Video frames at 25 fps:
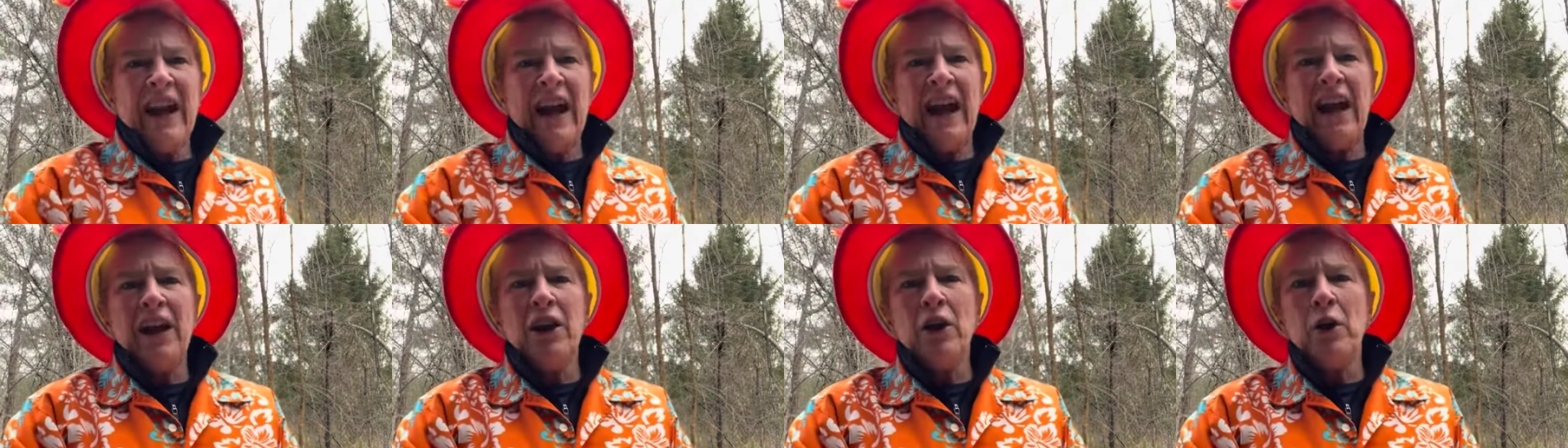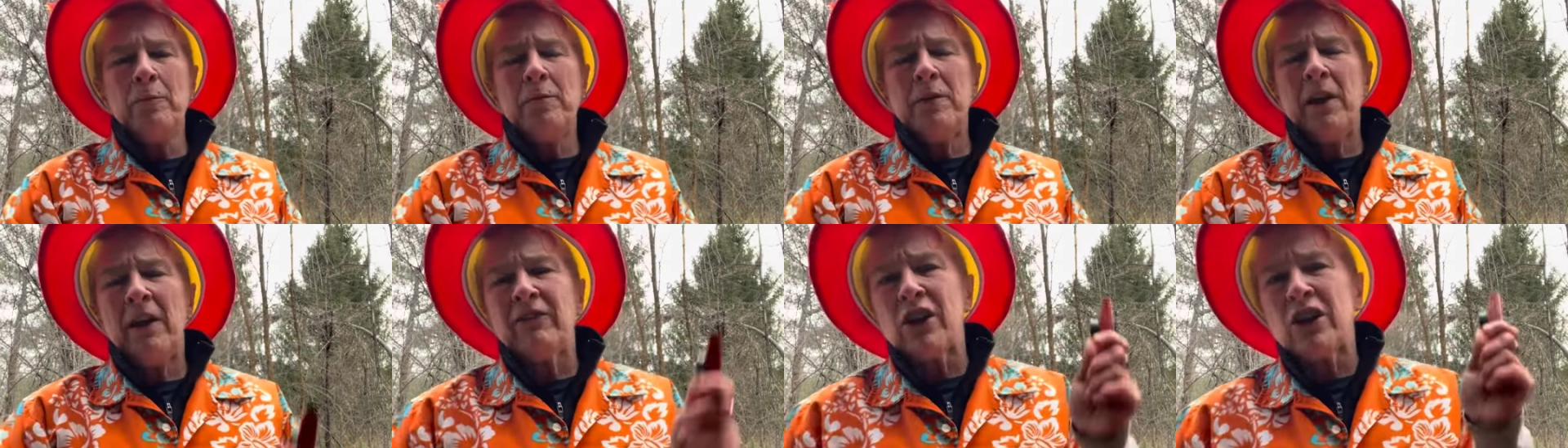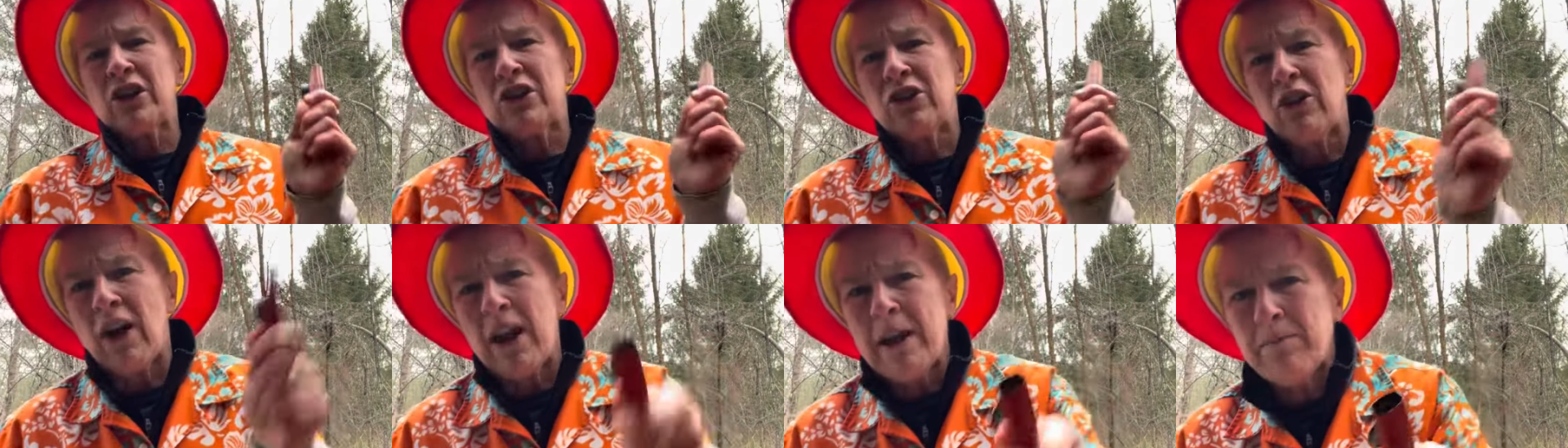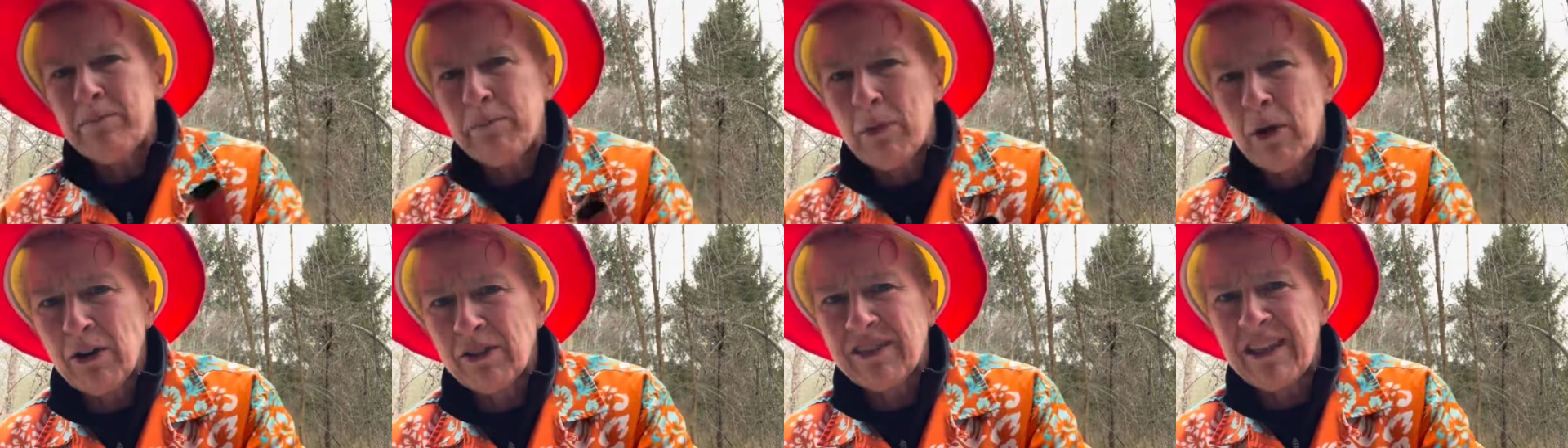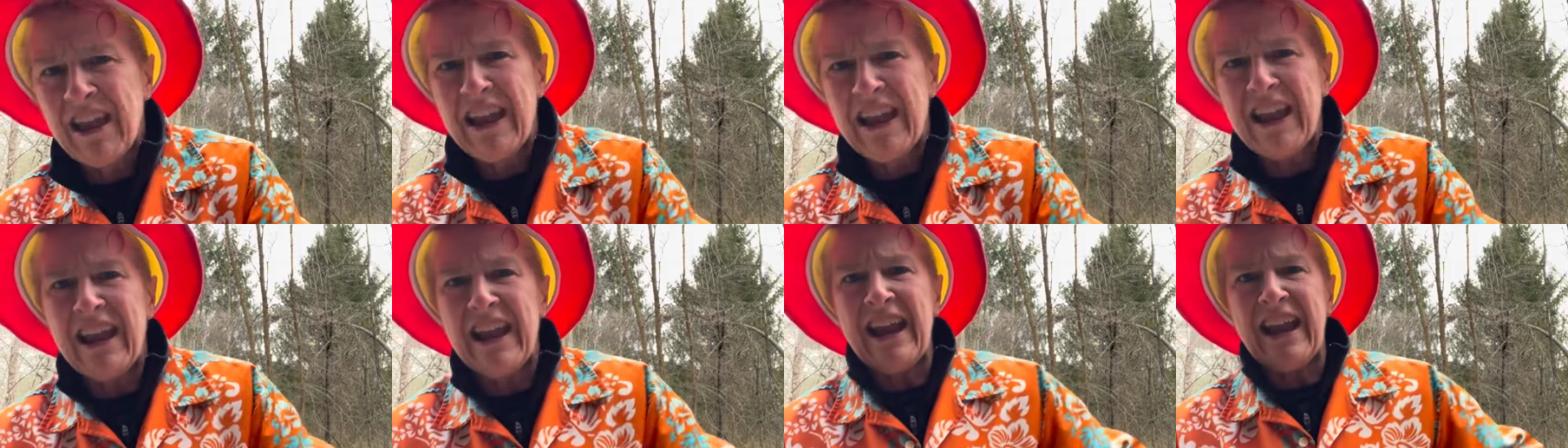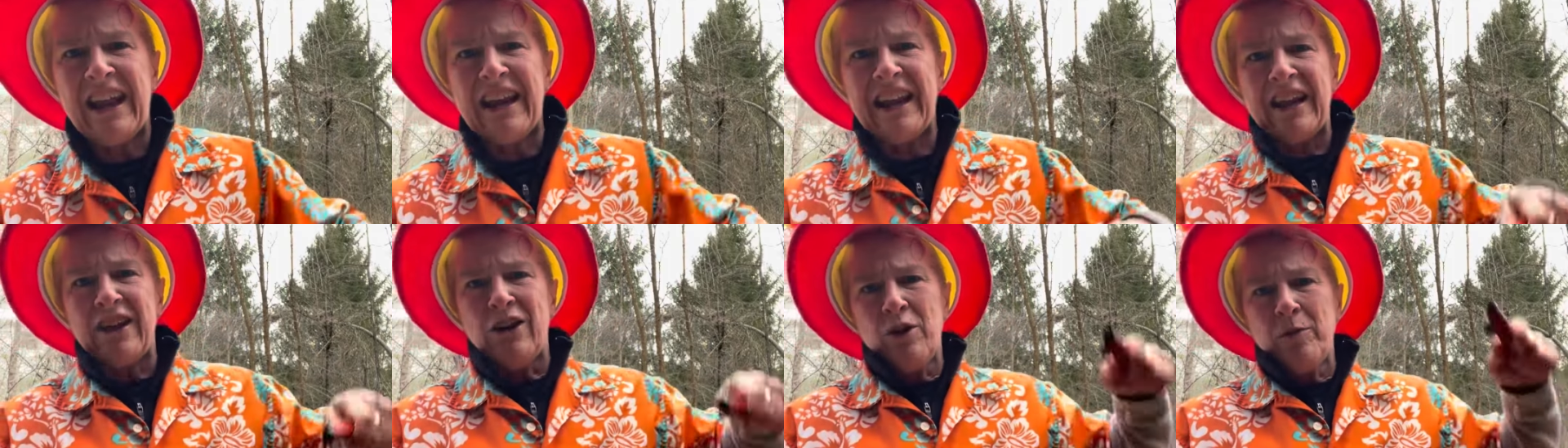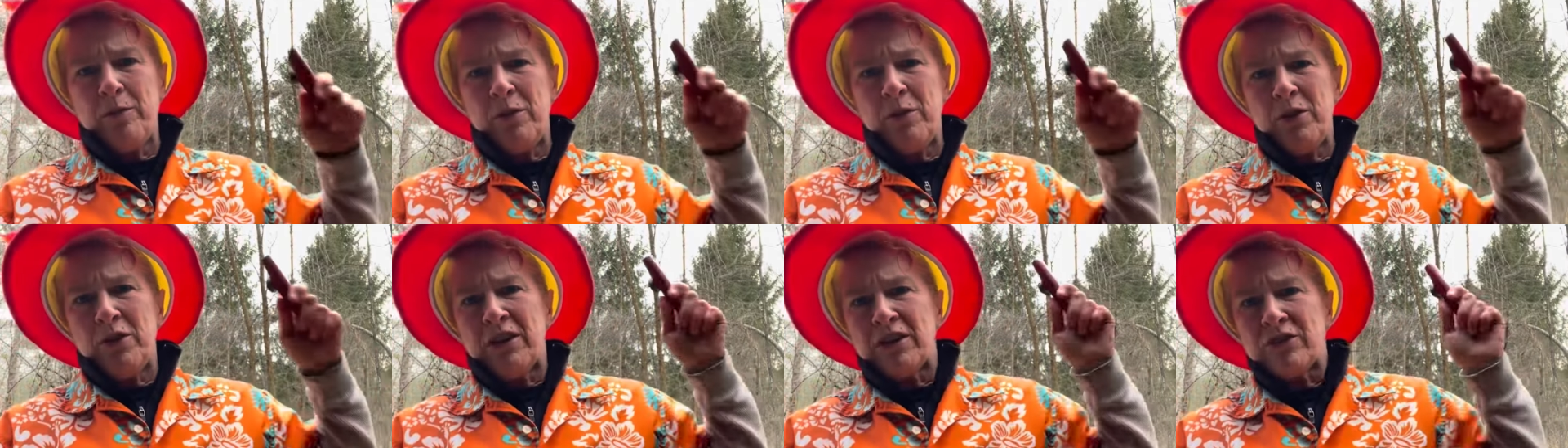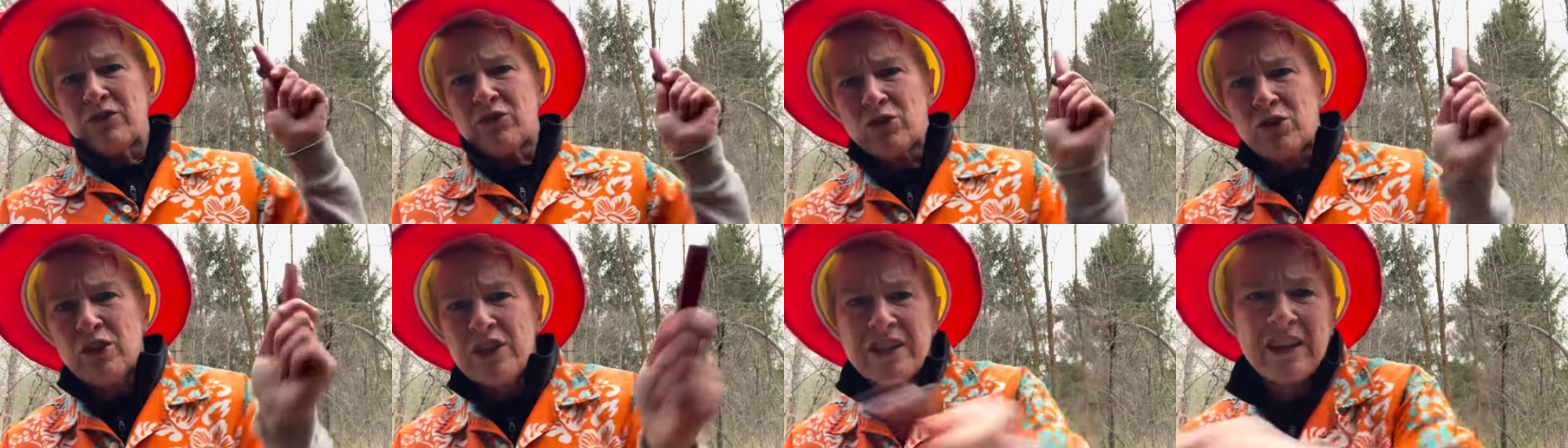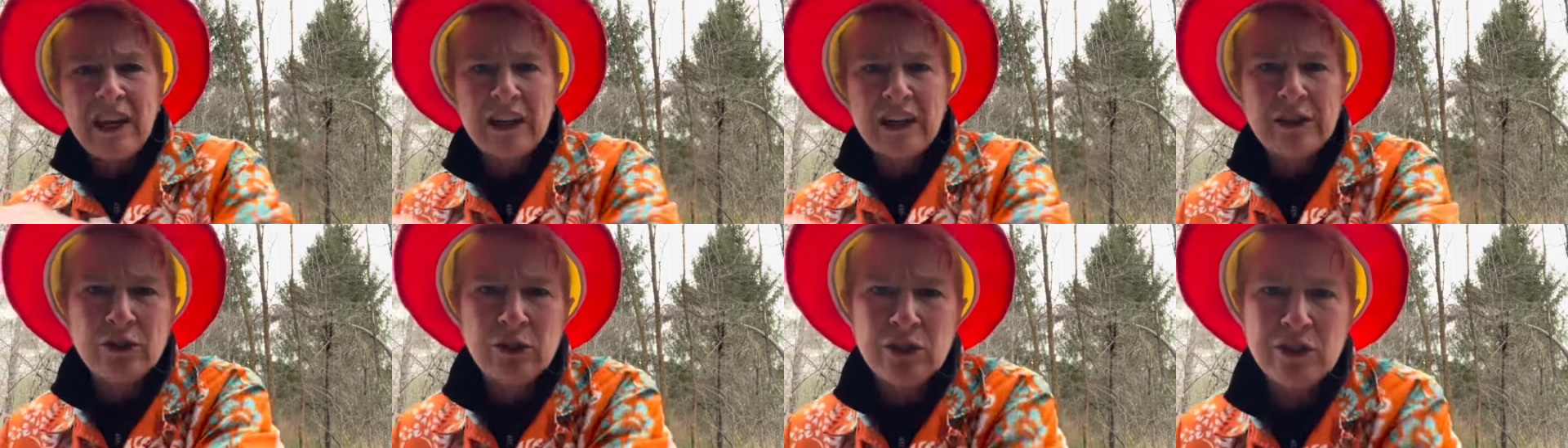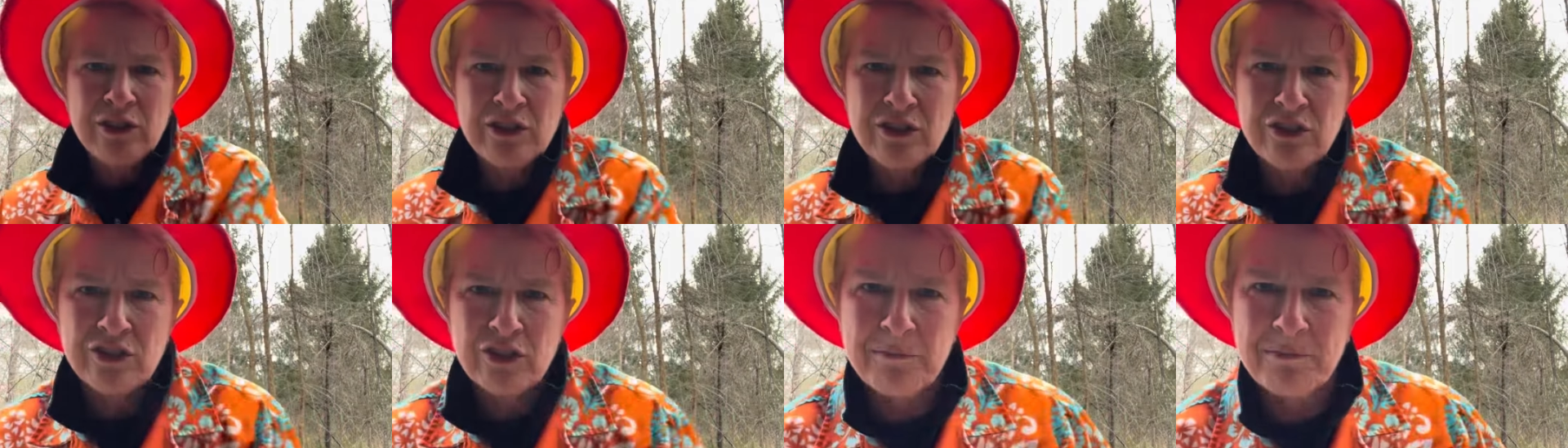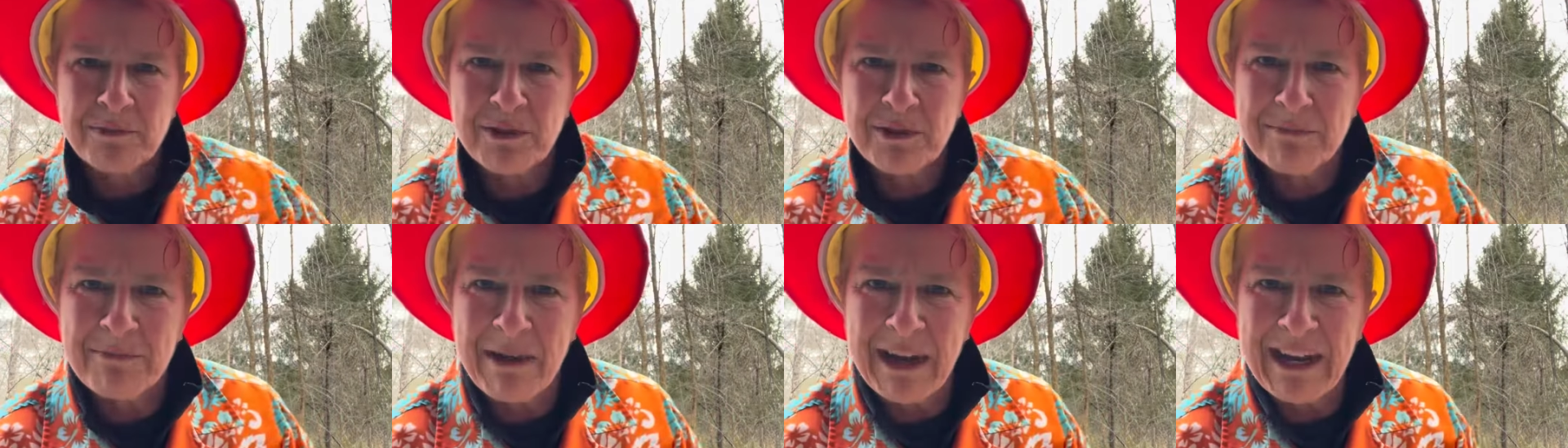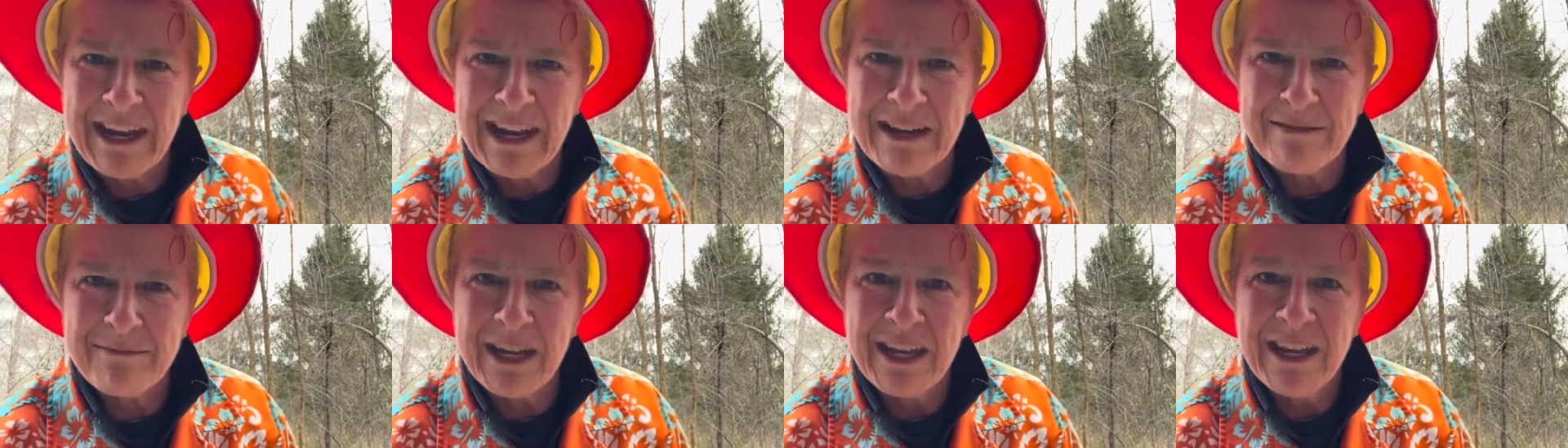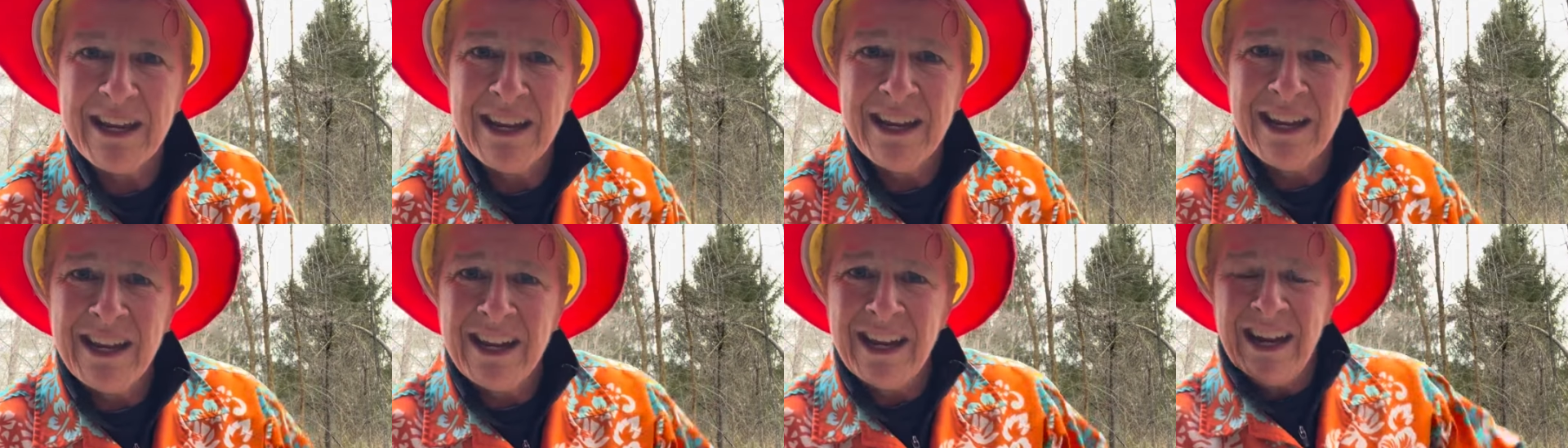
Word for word: I hope you have a great birthday and I hope you can reschedule your trip to Miami.